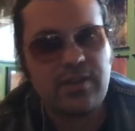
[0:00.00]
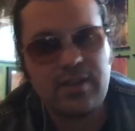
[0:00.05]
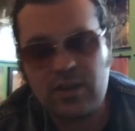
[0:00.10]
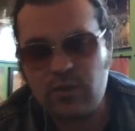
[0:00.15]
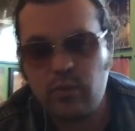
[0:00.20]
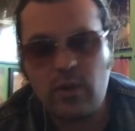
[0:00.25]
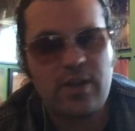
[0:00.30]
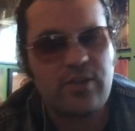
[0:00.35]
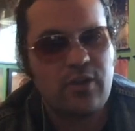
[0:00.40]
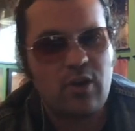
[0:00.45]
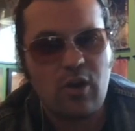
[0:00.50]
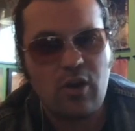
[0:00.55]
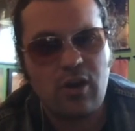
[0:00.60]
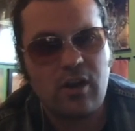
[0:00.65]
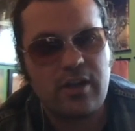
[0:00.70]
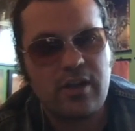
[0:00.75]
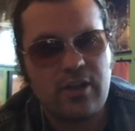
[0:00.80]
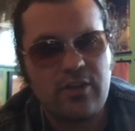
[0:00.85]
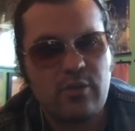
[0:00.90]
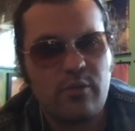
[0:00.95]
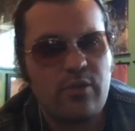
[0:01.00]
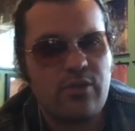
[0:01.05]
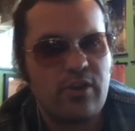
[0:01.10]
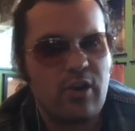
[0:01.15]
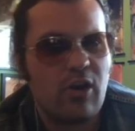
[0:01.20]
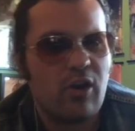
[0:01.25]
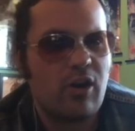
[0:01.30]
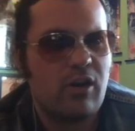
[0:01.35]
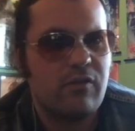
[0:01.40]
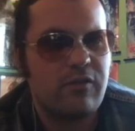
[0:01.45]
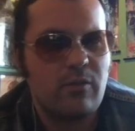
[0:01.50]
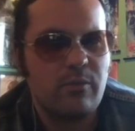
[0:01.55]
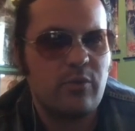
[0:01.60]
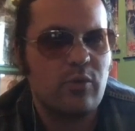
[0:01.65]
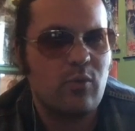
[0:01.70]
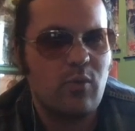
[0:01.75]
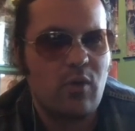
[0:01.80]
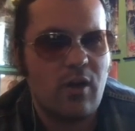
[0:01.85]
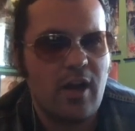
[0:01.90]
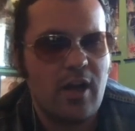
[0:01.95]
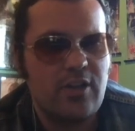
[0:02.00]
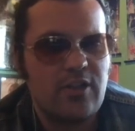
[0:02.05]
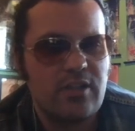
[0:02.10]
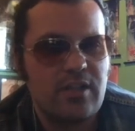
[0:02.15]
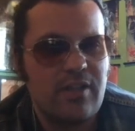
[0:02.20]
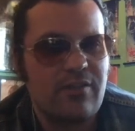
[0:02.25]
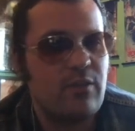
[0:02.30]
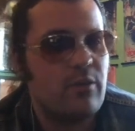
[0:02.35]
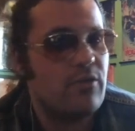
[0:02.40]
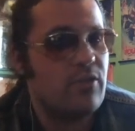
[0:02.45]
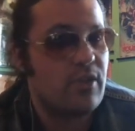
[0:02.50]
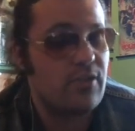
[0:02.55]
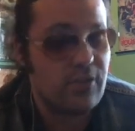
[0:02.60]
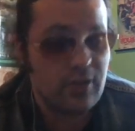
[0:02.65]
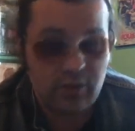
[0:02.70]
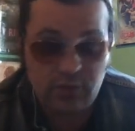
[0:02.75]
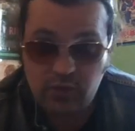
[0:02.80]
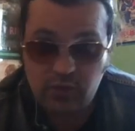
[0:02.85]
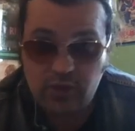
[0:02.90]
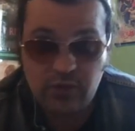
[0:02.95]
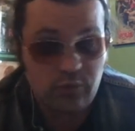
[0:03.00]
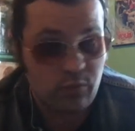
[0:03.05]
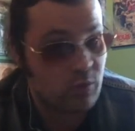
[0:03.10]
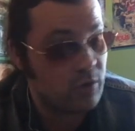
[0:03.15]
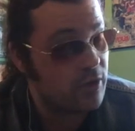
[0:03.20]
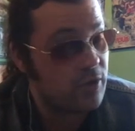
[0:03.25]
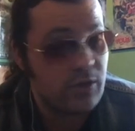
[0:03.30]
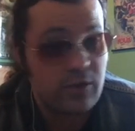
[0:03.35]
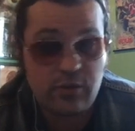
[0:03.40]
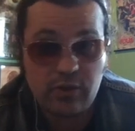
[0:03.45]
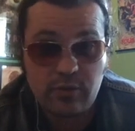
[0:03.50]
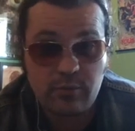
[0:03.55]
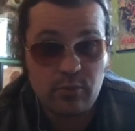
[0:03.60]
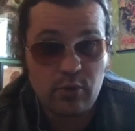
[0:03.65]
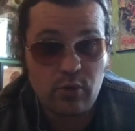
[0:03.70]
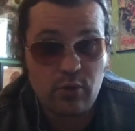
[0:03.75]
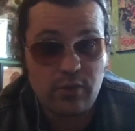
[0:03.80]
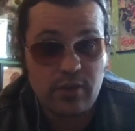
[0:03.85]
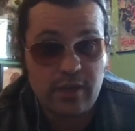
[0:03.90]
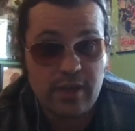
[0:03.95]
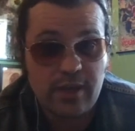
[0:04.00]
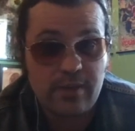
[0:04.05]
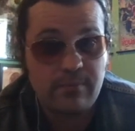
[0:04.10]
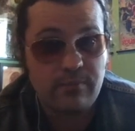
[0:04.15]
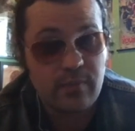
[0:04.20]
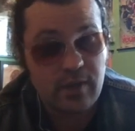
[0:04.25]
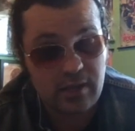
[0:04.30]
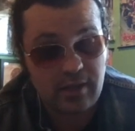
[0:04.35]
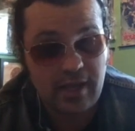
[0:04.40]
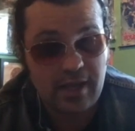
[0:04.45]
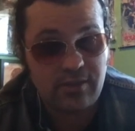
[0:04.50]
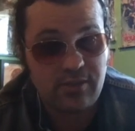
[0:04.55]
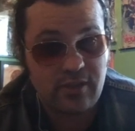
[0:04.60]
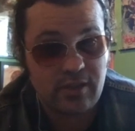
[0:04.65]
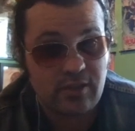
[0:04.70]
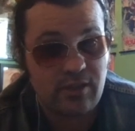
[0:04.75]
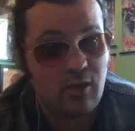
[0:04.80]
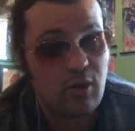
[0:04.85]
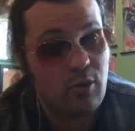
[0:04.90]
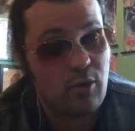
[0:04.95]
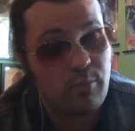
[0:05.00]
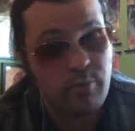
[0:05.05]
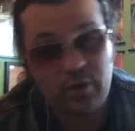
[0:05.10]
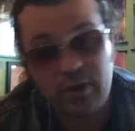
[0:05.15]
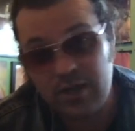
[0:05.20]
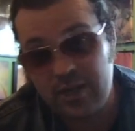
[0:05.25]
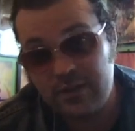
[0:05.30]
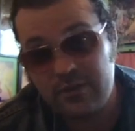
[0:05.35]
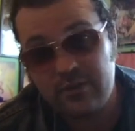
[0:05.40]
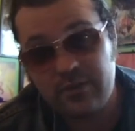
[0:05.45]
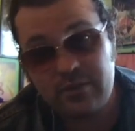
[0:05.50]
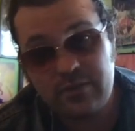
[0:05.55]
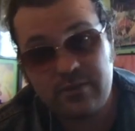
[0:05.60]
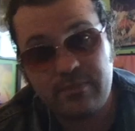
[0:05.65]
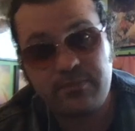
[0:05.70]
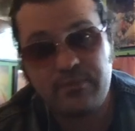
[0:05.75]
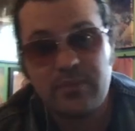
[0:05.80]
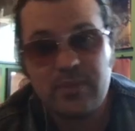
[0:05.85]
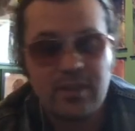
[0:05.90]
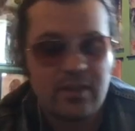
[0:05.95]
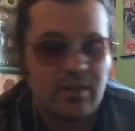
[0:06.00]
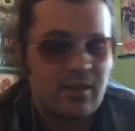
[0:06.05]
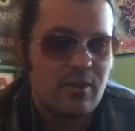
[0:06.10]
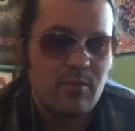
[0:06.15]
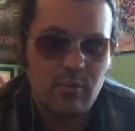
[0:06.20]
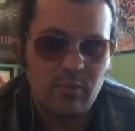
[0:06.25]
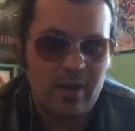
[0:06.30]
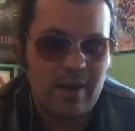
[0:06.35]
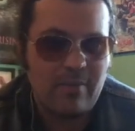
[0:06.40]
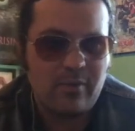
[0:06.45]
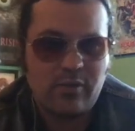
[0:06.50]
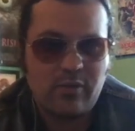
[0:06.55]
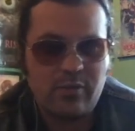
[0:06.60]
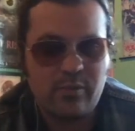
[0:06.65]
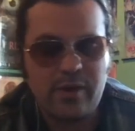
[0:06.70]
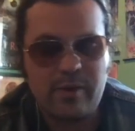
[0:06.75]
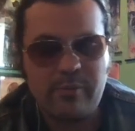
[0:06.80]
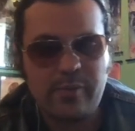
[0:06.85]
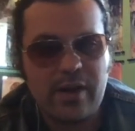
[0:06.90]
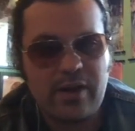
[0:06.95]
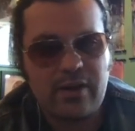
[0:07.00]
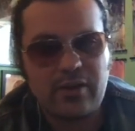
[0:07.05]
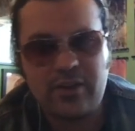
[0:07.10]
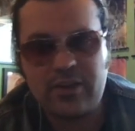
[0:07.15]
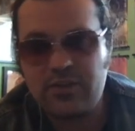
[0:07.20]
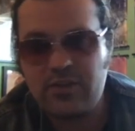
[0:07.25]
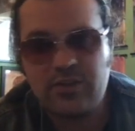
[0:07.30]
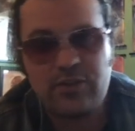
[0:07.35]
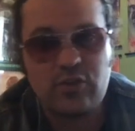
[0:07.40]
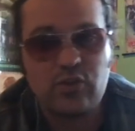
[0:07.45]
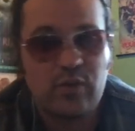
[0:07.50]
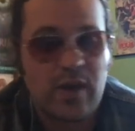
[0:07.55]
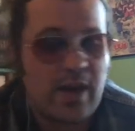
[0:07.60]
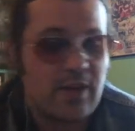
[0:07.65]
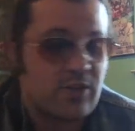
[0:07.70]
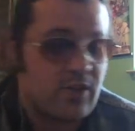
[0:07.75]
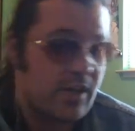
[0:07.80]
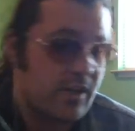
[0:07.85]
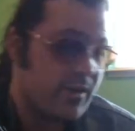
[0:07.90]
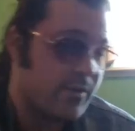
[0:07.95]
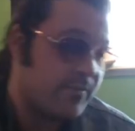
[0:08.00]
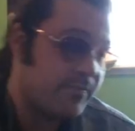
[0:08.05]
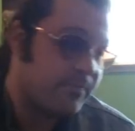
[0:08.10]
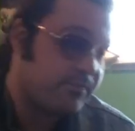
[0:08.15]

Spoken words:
That's why it's always a hard film to watch. Even though it's a really good movie, classic though, but what happened to Brendan Lee is just a tragic.